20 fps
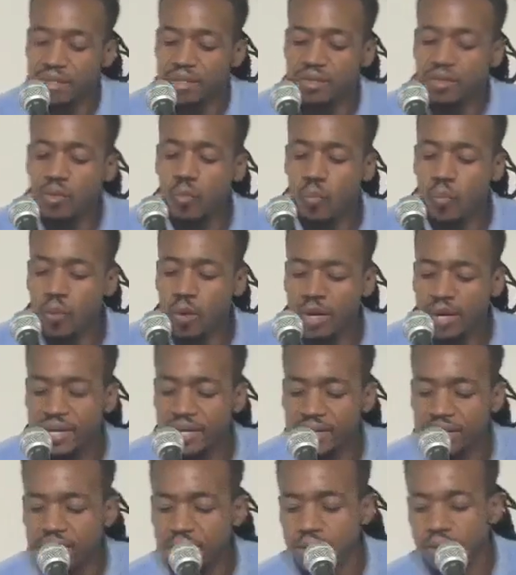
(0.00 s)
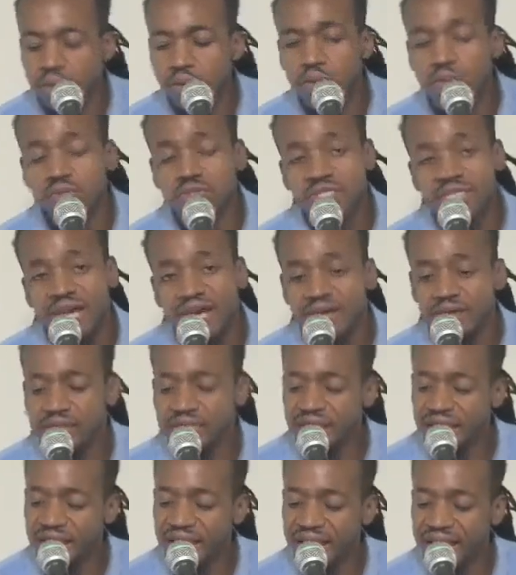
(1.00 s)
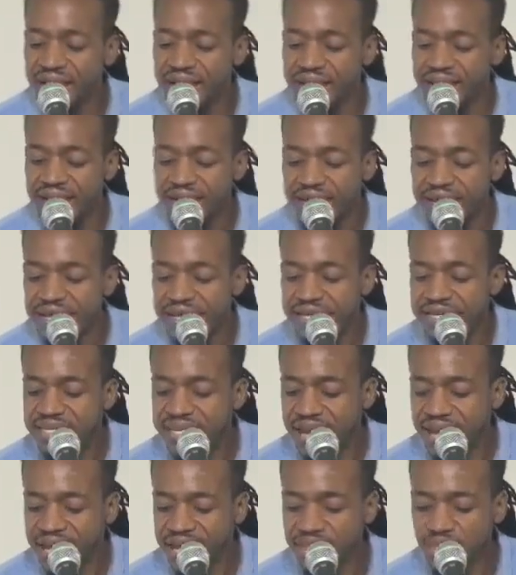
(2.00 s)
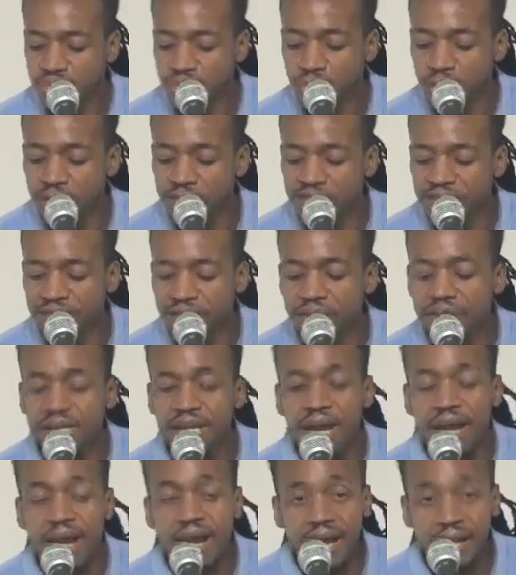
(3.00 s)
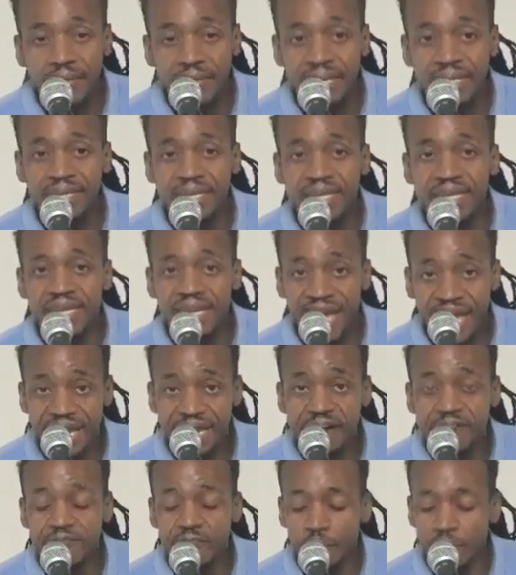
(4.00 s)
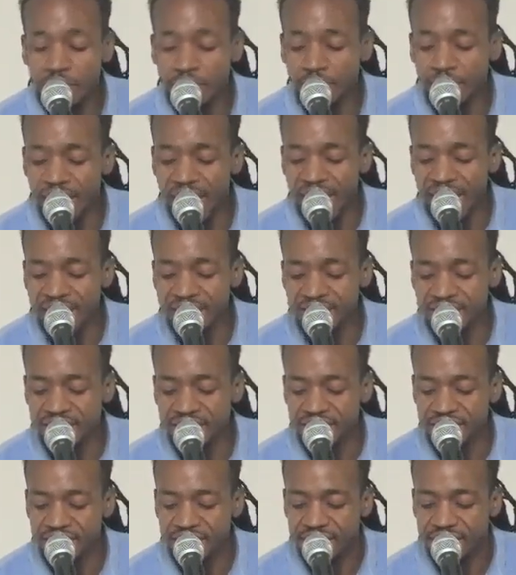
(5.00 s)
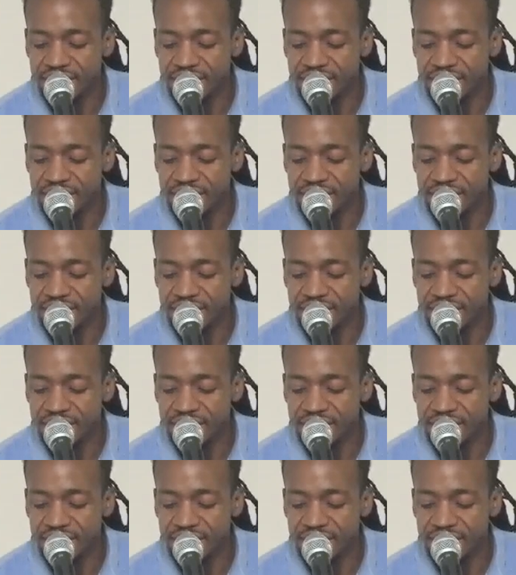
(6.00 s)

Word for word: The one whose child died died through a very common yet avoidable accident.